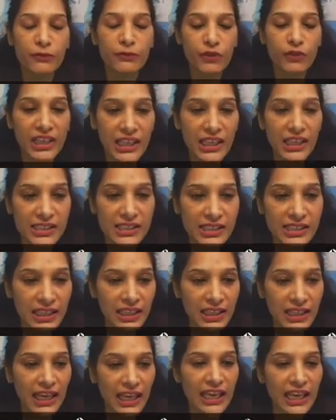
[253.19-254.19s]
we can
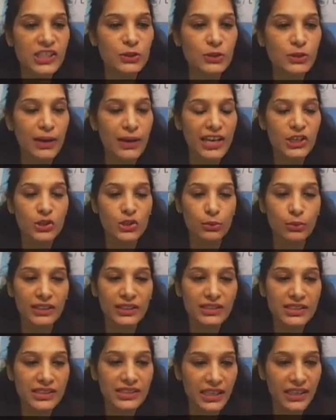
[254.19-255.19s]
see A is matched
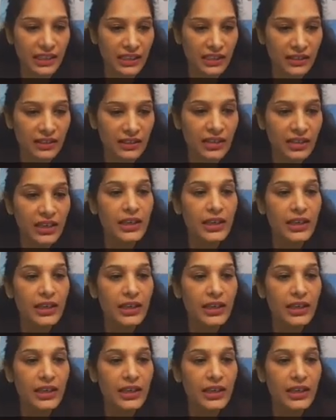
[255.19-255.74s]
with second.